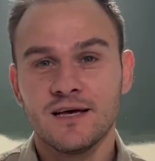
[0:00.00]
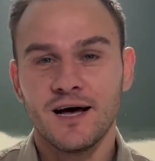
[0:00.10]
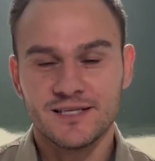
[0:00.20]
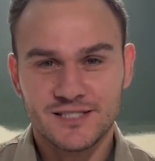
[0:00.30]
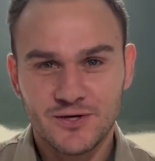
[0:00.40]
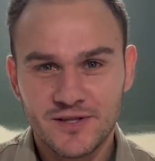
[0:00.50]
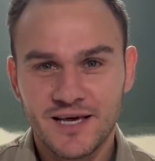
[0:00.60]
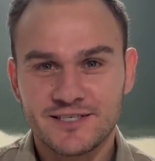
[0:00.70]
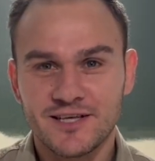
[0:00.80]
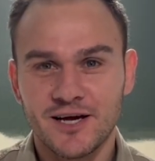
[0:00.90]
Until
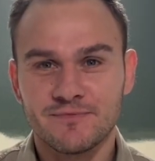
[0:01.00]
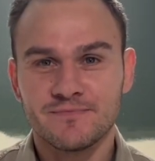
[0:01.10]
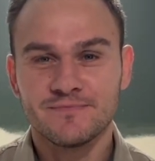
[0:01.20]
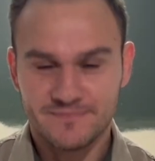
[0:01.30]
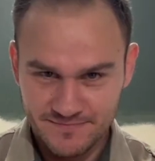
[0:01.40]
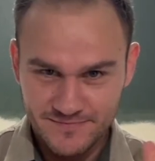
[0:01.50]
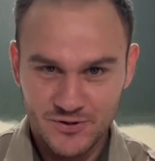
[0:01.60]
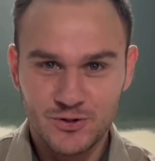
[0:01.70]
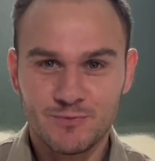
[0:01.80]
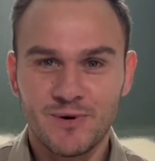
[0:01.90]
next time,
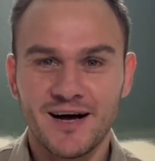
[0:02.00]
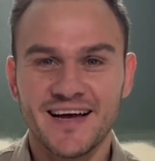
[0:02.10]
goodbye.